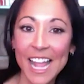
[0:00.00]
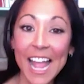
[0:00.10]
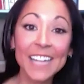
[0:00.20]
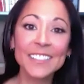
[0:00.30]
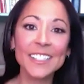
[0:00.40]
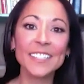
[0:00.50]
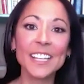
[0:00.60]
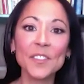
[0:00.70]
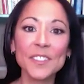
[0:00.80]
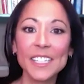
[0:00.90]
Access
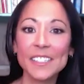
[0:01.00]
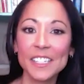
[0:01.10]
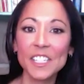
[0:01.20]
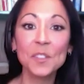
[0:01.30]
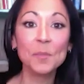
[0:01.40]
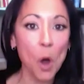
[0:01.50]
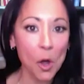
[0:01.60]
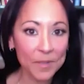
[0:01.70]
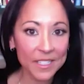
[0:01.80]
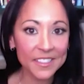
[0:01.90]
Health CT Small
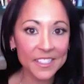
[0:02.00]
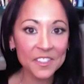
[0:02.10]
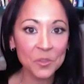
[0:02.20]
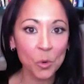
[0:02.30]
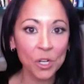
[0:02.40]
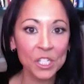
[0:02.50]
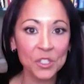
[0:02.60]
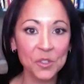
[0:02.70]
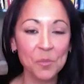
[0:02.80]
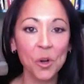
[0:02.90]
Business is working to
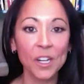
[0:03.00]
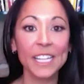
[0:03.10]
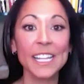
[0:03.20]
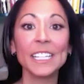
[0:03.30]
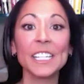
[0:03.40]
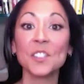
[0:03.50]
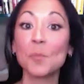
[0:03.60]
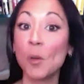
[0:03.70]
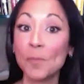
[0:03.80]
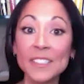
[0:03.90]
support Connecticut
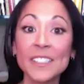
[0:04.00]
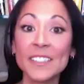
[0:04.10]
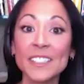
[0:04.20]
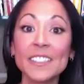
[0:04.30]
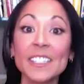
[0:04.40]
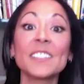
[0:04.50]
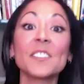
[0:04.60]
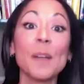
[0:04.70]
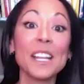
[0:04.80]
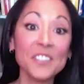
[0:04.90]
small businesses,
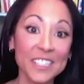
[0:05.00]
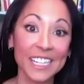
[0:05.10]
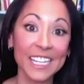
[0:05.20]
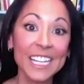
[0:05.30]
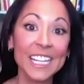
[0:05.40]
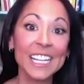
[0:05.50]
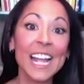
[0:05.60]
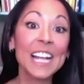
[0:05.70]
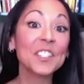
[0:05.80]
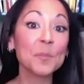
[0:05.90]
especially
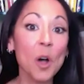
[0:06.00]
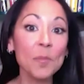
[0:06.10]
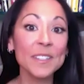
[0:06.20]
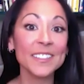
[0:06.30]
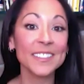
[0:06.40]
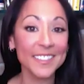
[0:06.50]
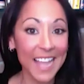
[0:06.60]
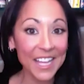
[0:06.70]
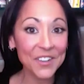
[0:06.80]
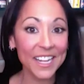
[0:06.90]
as Small Business
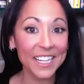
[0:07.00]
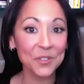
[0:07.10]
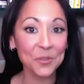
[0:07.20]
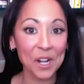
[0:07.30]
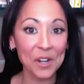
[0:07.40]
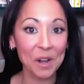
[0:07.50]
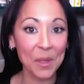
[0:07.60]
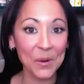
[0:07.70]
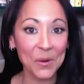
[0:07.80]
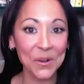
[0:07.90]
Saturday is right around
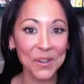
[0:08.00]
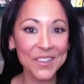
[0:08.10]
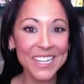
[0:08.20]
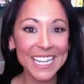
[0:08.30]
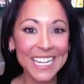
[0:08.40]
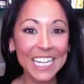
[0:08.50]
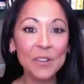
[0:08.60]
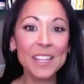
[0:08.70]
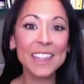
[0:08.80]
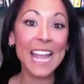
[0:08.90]
the corner. Here
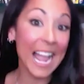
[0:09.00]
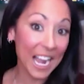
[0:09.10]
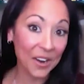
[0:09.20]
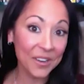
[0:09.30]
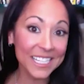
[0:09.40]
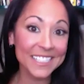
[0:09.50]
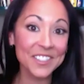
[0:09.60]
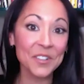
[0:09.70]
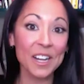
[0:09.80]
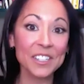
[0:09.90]
with How is
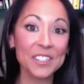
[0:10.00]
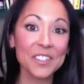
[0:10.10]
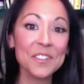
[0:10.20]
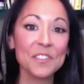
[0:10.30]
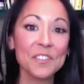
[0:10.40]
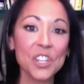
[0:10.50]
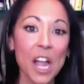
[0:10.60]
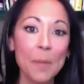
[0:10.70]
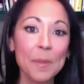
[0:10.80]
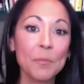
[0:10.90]
Director of
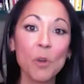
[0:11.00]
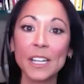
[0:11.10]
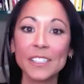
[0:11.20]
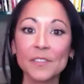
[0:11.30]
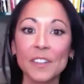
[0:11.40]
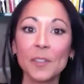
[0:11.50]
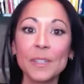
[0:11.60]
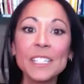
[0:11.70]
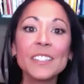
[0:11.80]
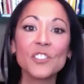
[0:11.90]
Shop and Product
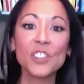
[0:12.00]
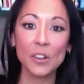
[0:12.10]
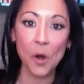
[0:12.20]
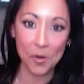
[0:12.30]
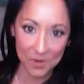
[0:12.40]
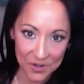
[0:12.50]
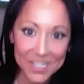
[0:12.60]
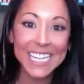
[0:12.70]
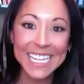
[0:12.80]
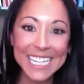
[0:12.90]
Development, John Carbone.
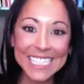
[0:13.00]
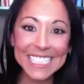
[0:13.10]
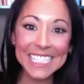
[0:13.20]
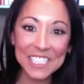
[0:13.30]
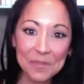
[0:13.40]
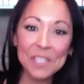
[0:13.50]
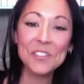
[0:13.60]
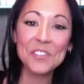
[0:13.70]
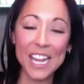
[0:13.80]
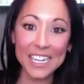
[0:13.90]
Nice to meet you,
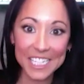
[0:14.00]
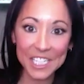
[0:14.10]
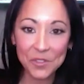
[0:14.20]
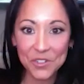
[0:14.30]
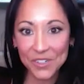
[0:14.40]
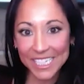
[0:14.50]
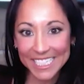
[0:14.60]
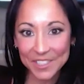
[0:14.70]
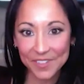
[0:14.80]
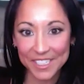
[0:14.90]
John. Thanks for joining
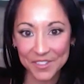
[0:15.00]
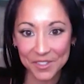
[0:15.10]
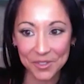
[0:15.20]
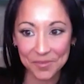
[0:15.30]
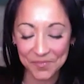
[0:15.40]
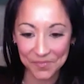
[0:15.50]
us via Zoom.